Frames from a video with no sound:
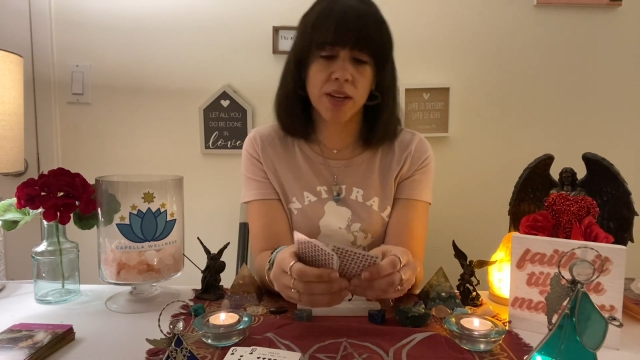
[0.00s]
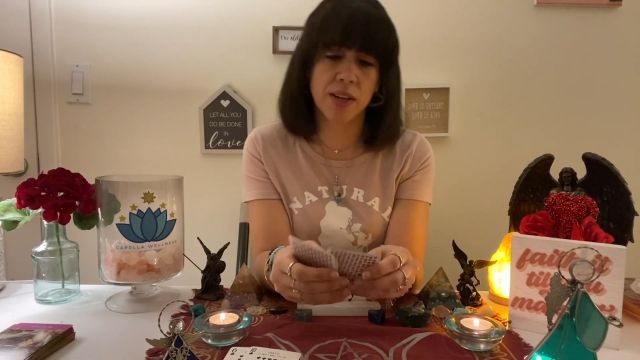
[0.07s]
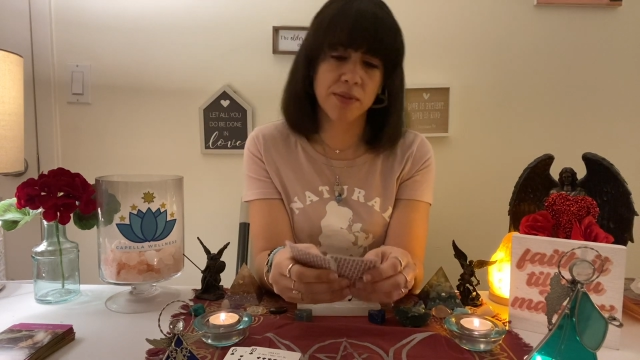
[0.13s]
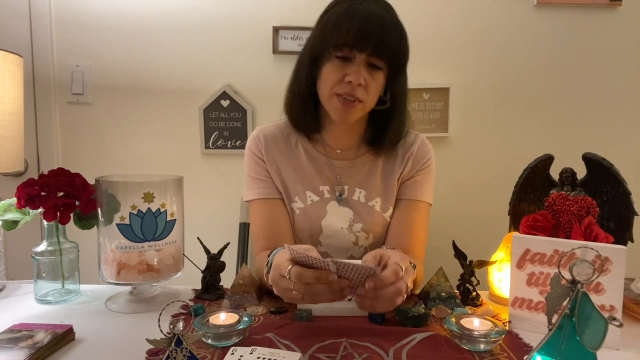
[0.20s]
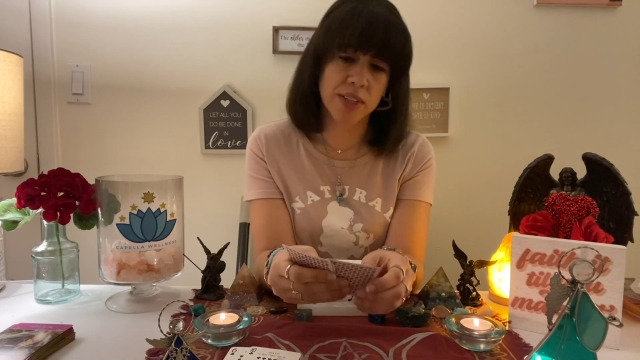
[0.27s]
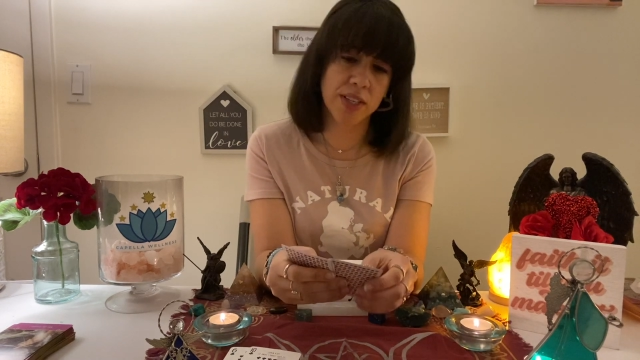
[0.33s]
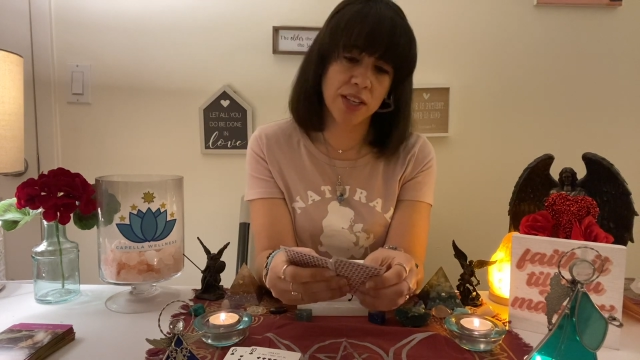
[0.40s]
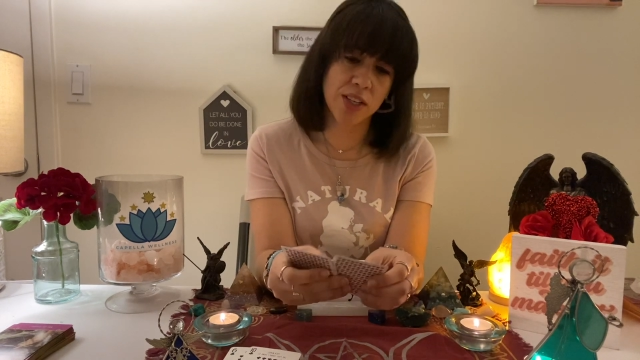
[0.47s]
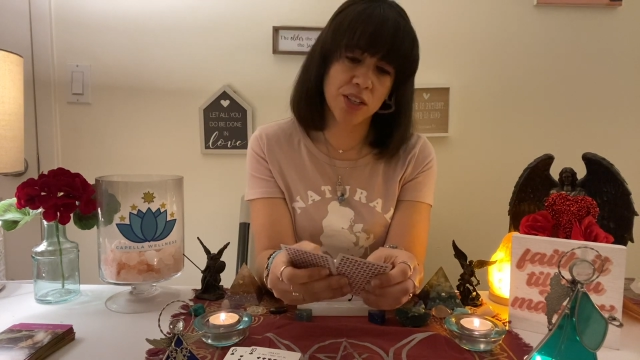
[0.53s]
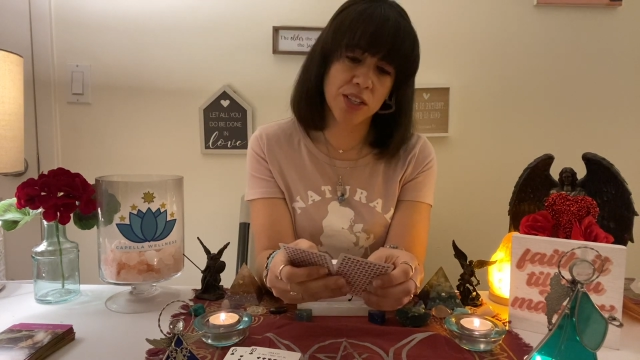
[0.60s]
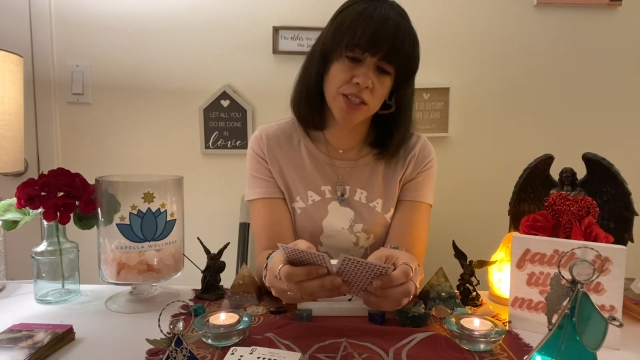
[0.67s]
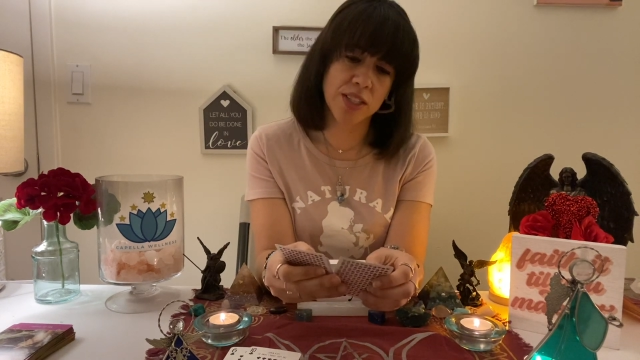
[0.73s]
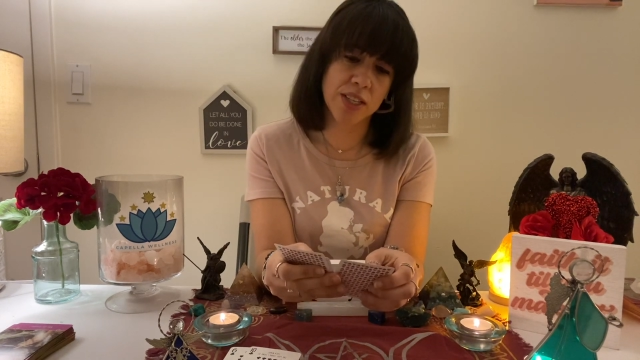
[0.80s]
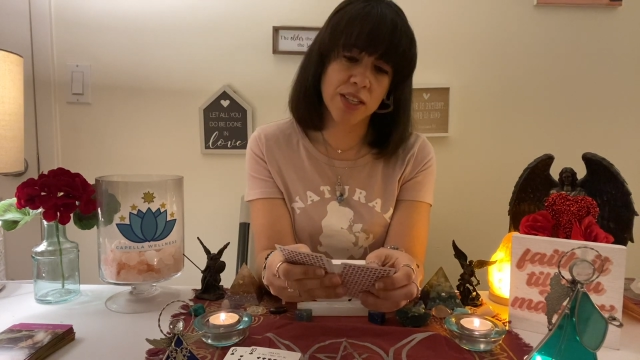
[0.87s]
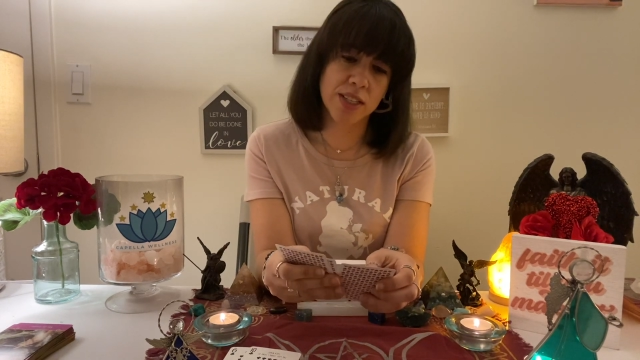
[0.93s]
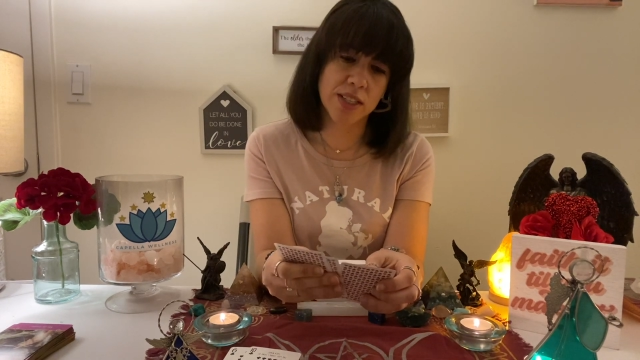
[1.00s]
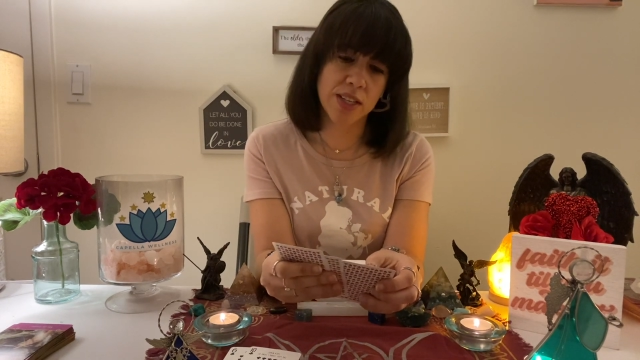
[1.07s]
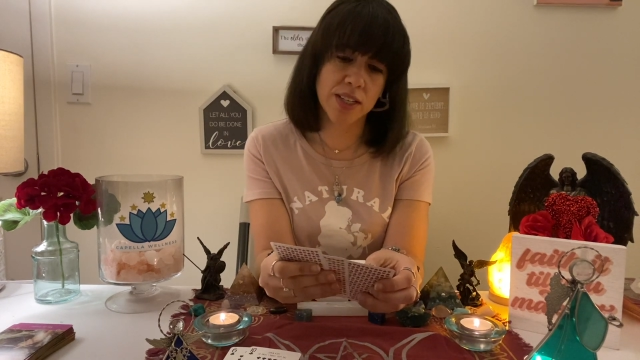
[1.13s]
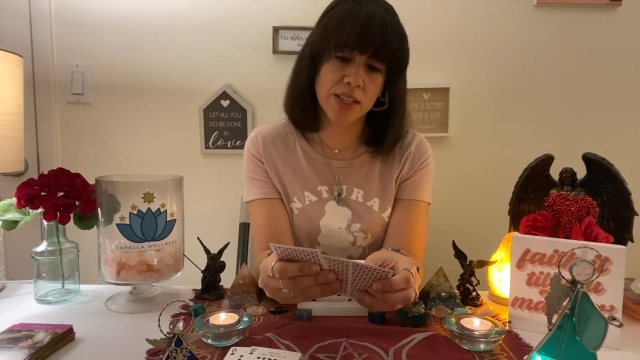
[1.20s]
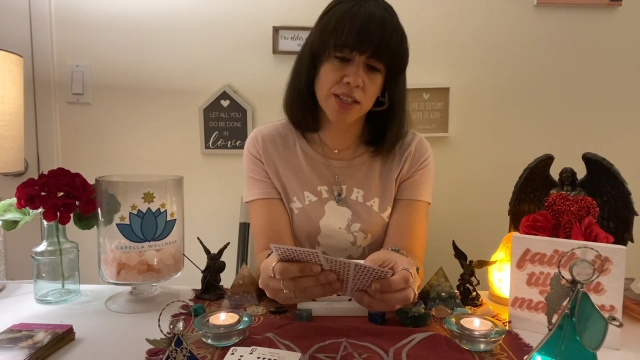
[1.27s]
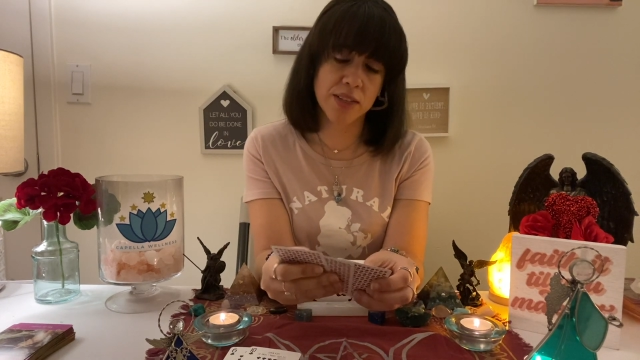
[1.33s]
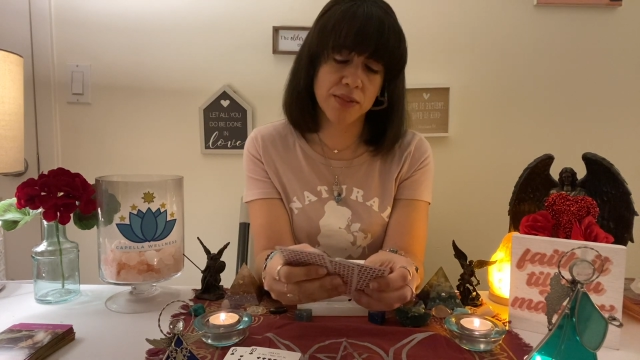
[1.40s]
have a stand just yet.
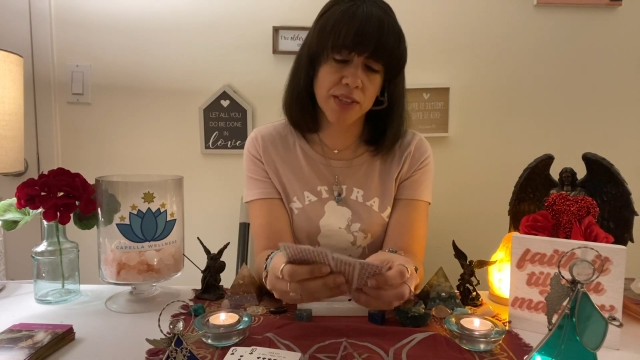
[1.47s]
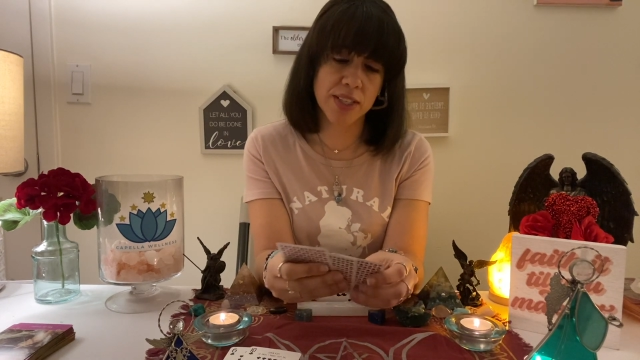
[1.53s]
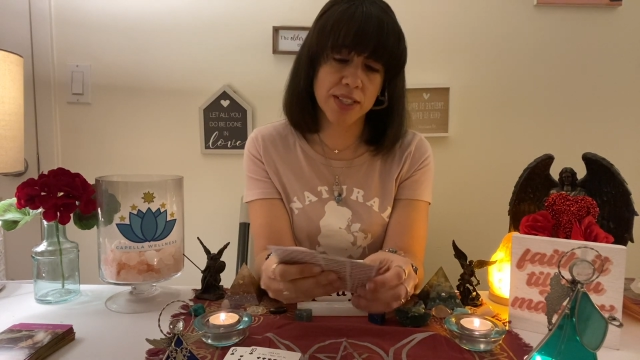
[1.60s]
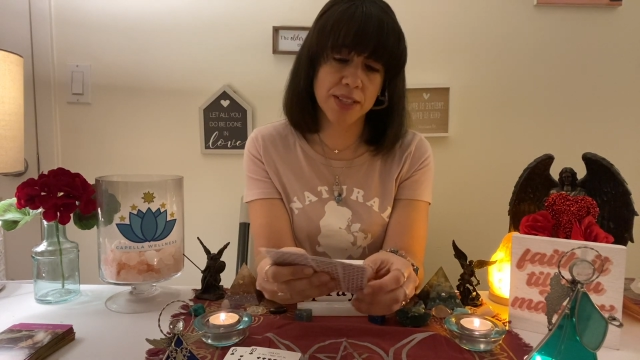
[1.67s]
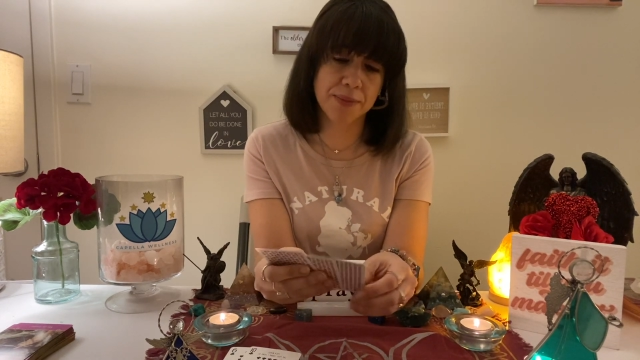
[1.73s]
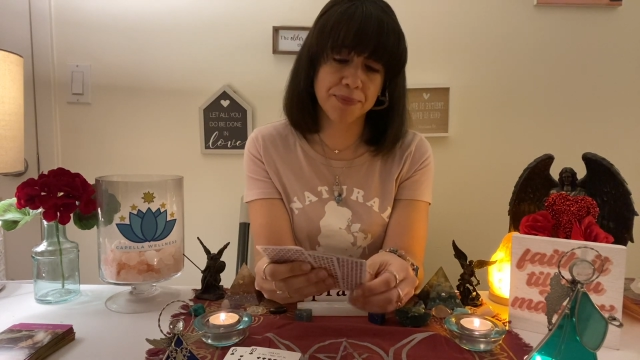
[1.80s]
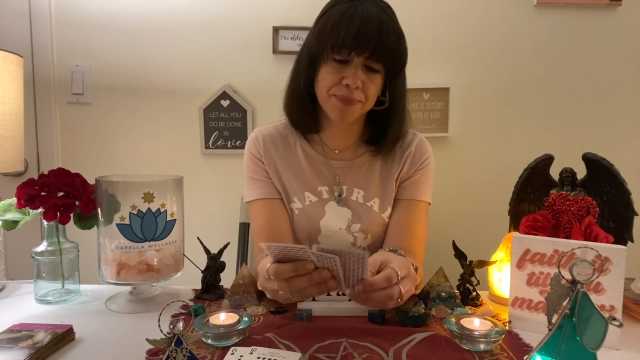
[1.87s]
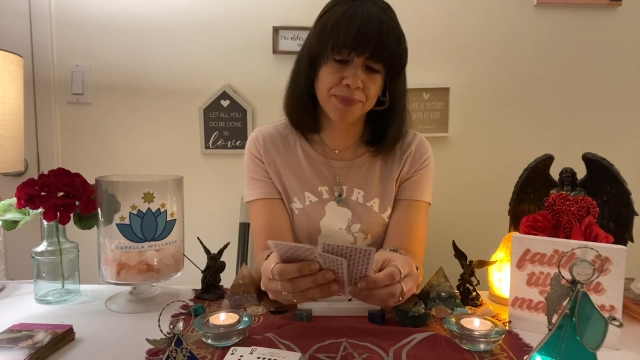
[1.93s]
I need to fix it.